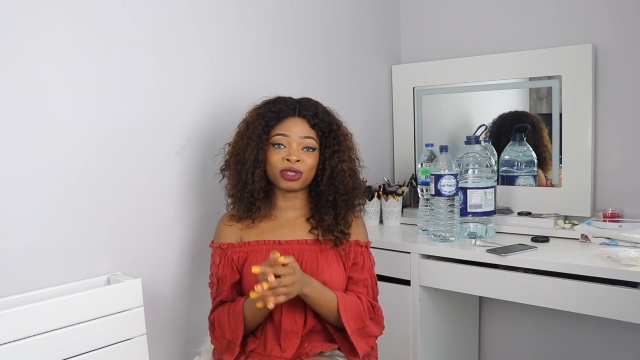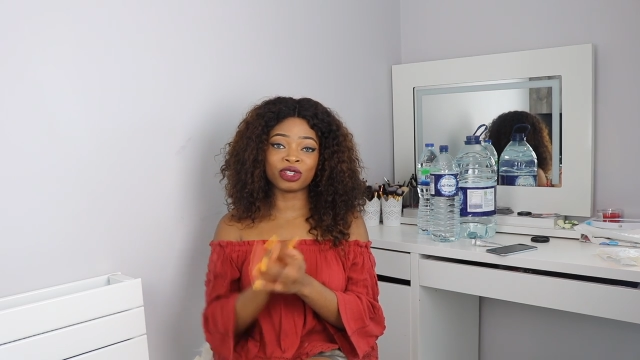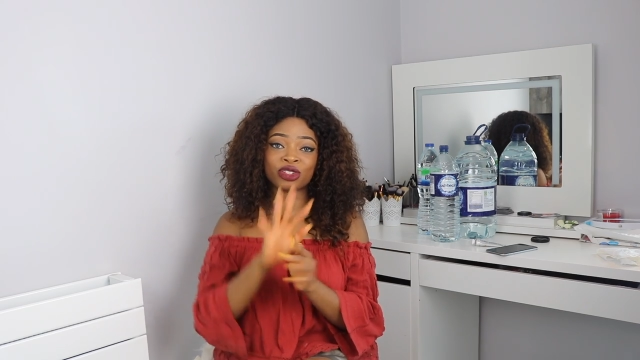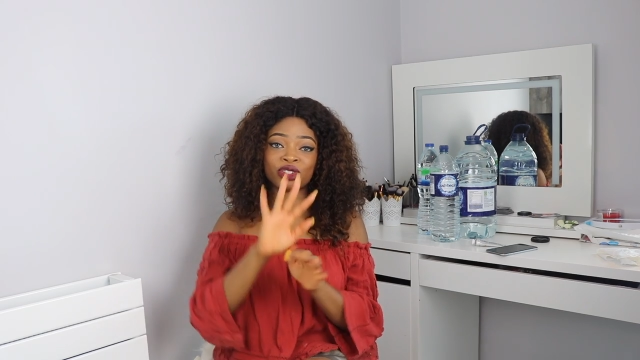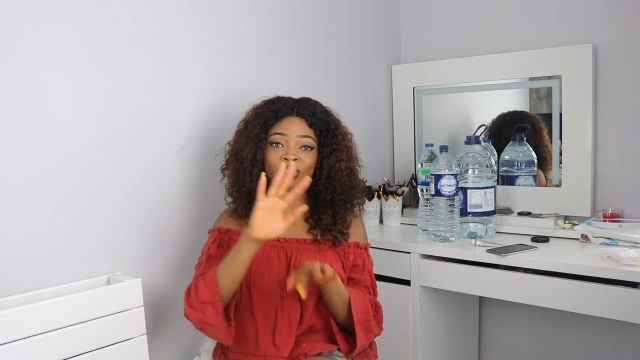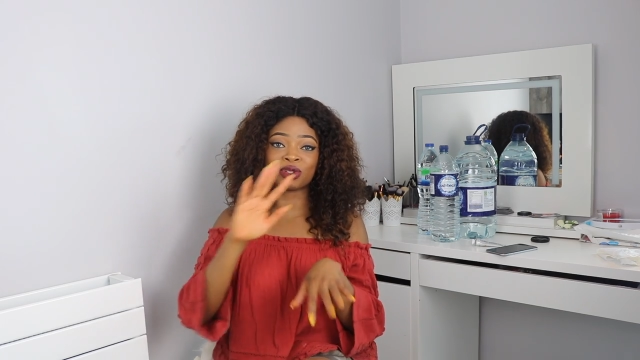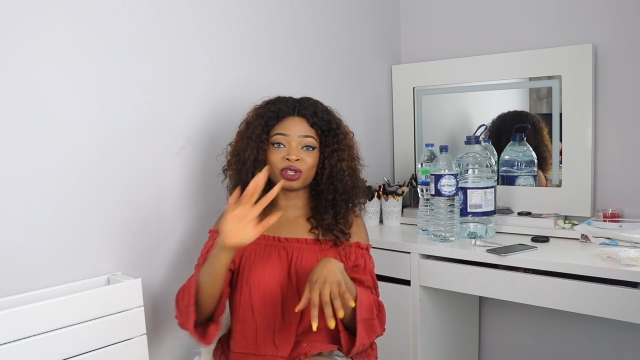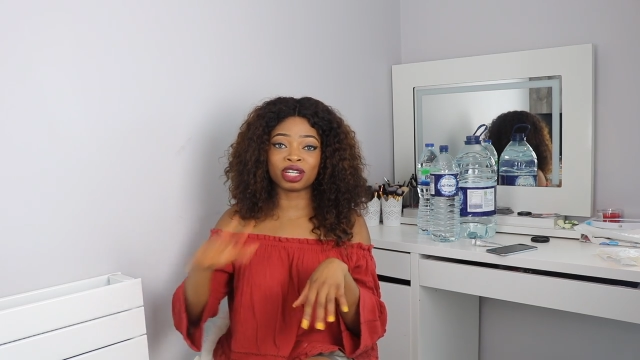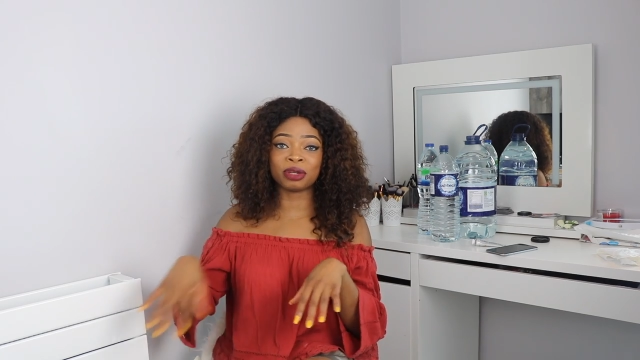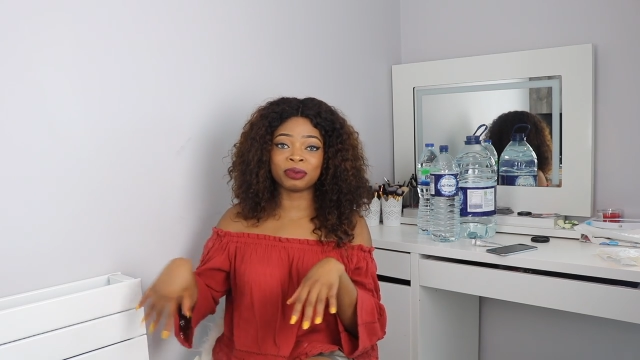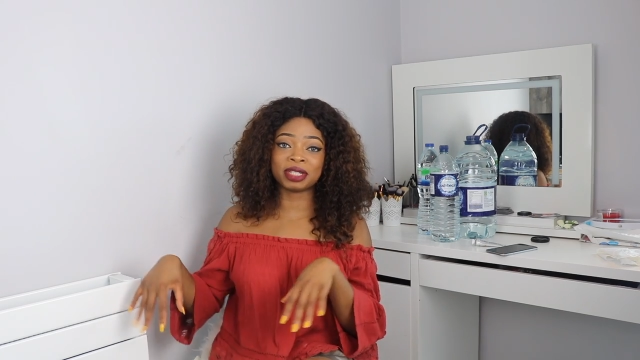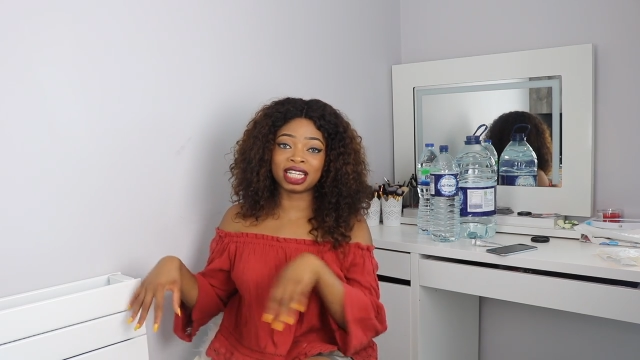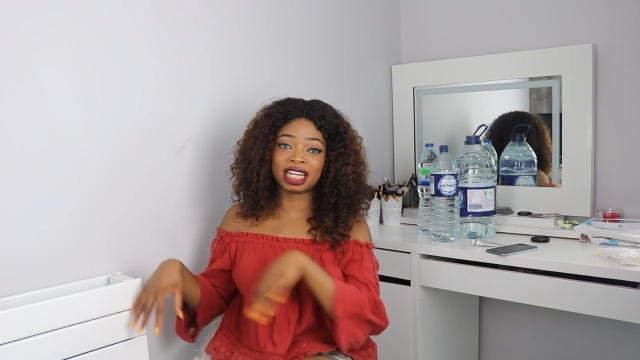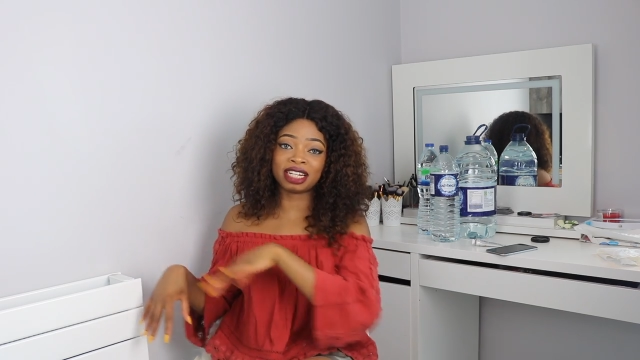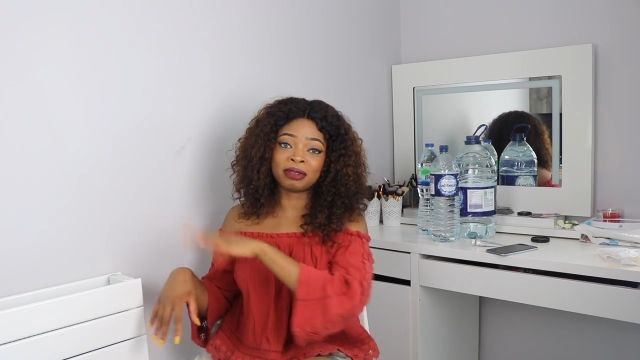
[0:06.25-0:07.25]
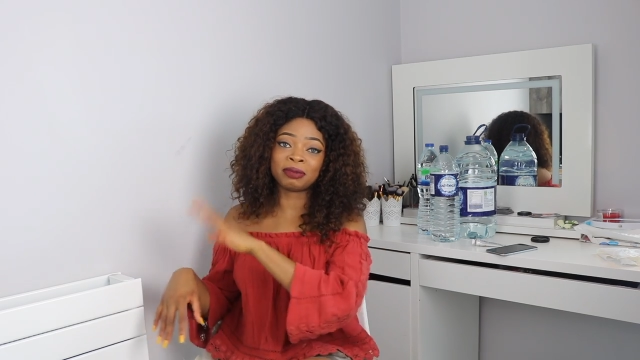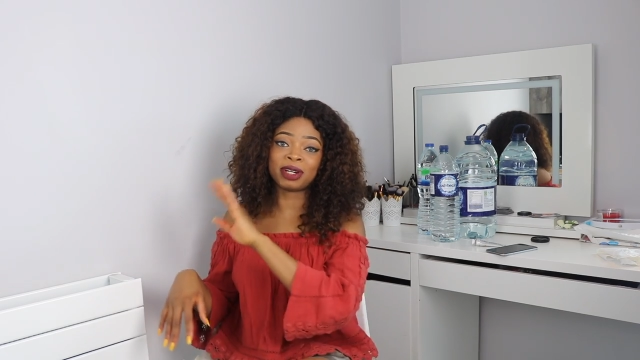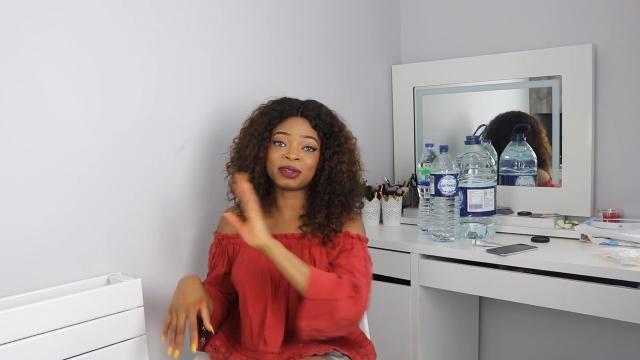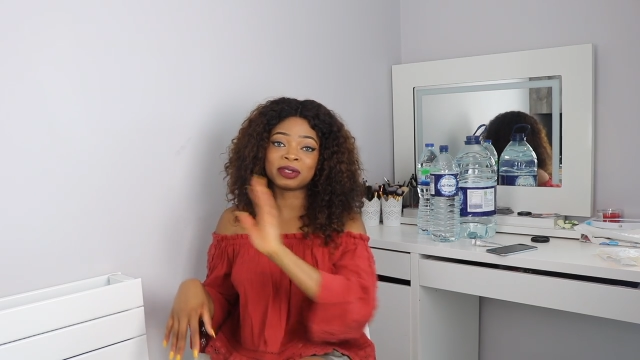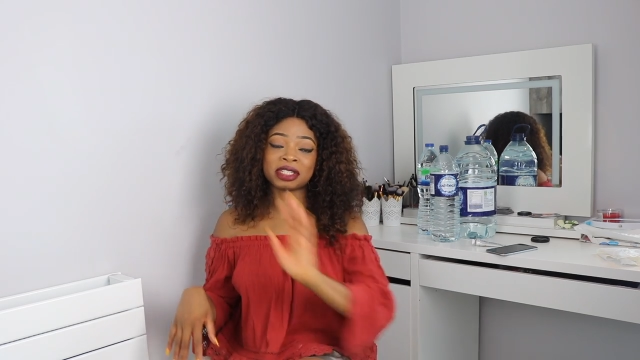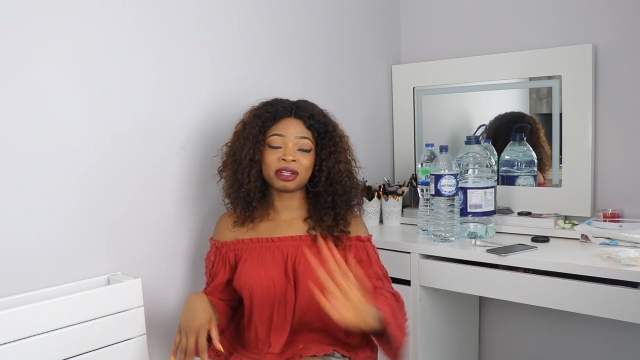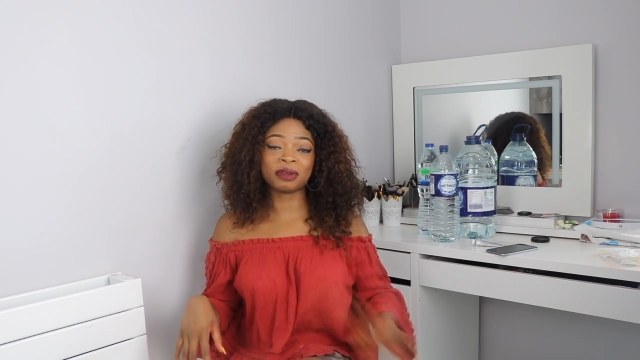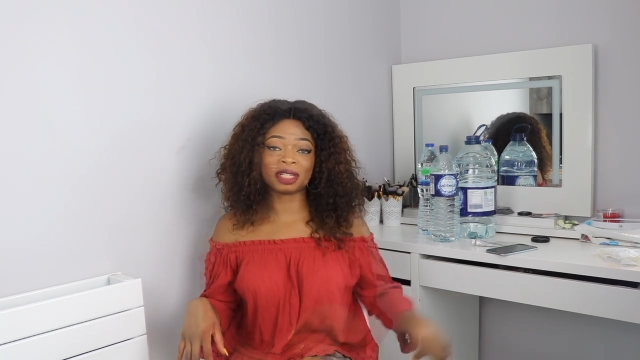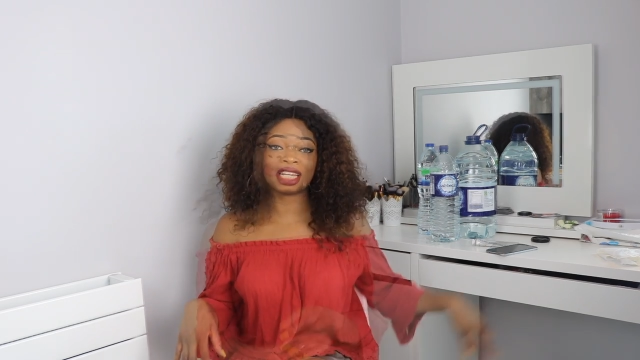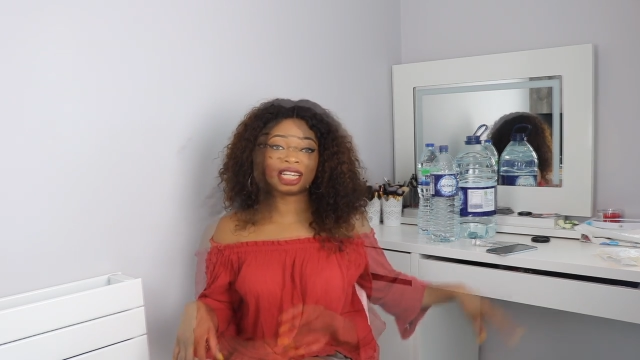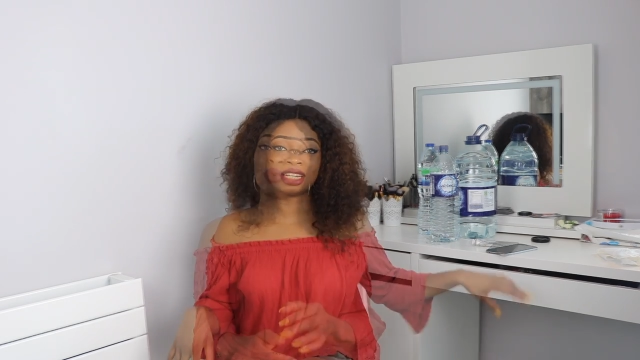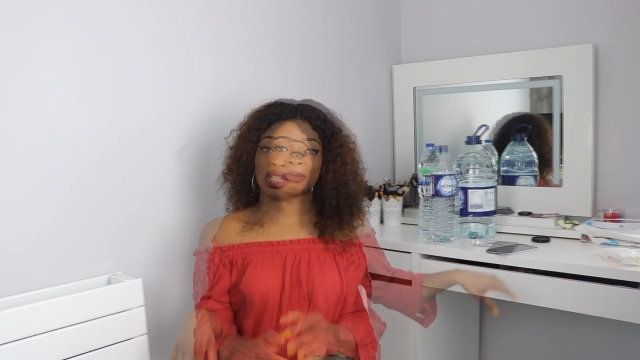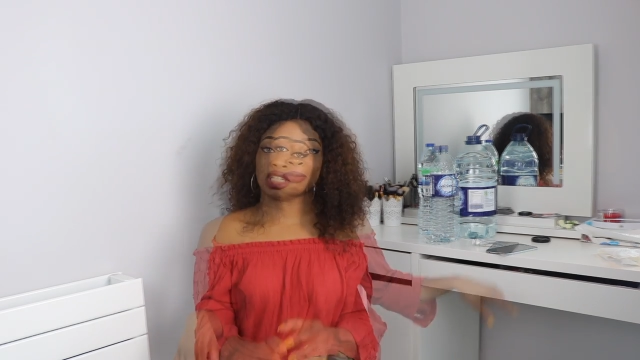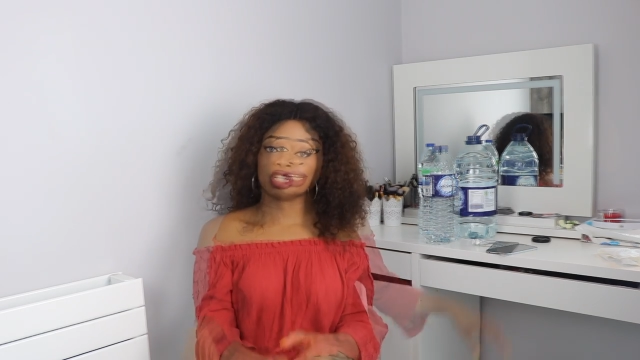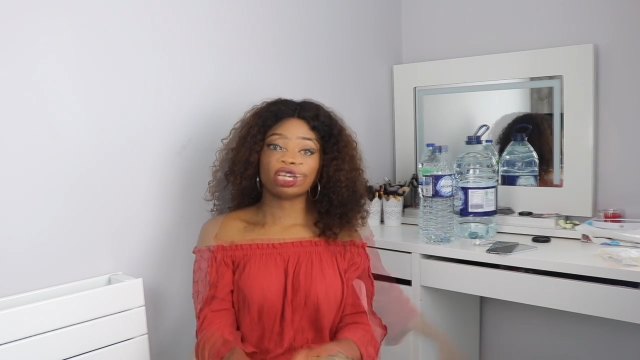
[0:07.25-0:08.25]
usual cooking with Halima. I'll start with
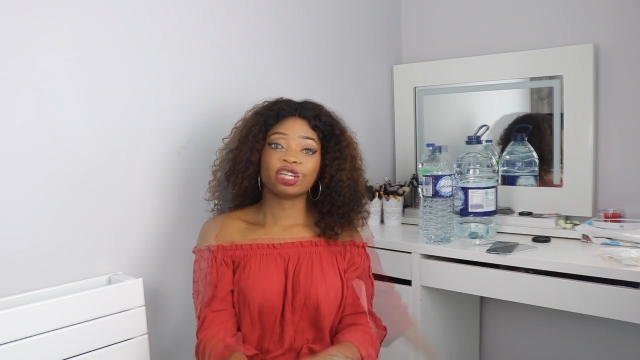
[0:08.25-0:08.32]
Halima.